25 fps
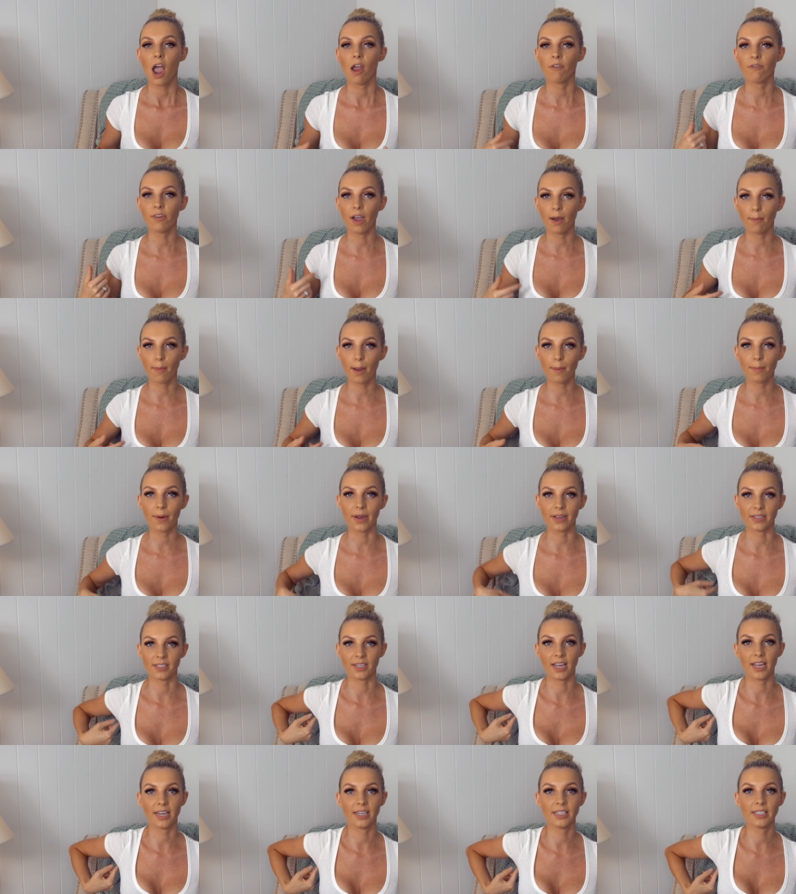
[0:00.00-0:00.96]
around my
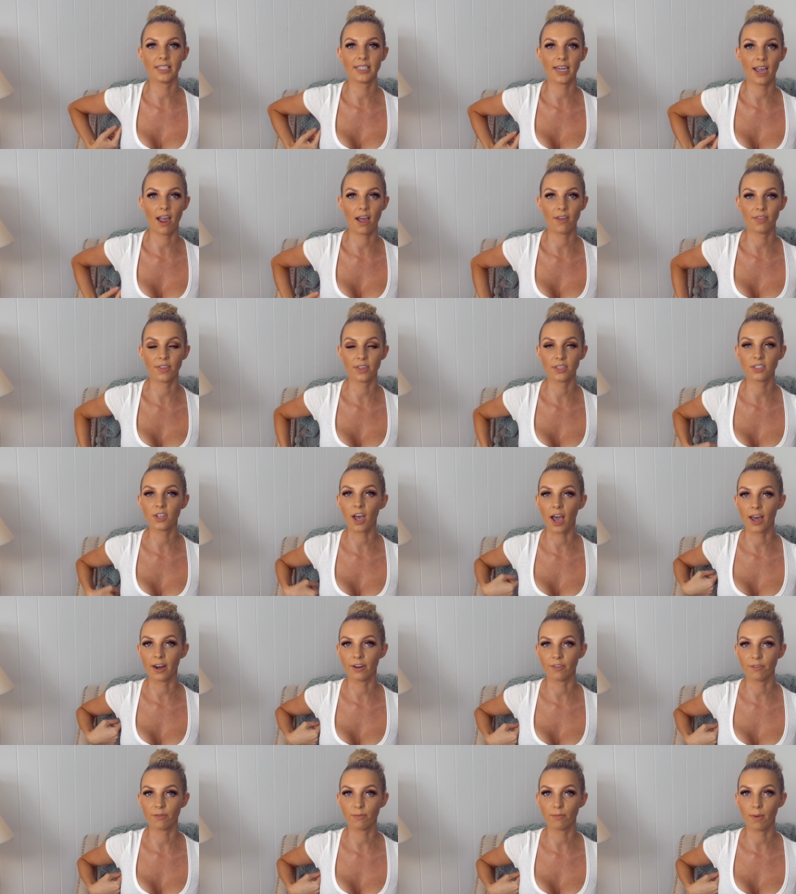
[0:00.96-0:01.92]
breast and down the
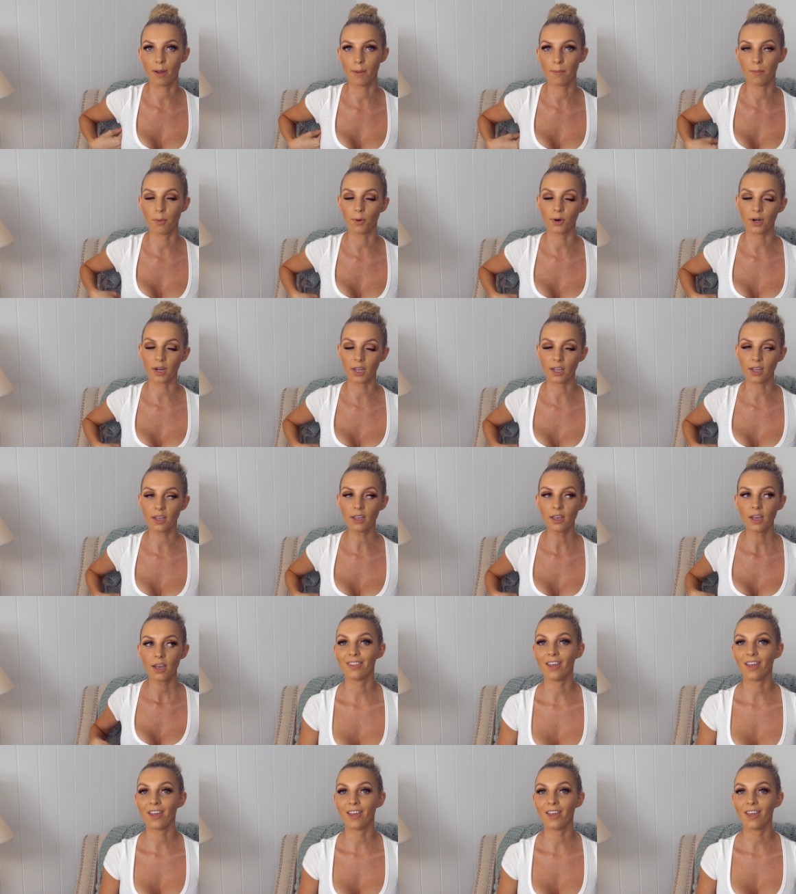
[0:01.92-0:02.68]
side of my body.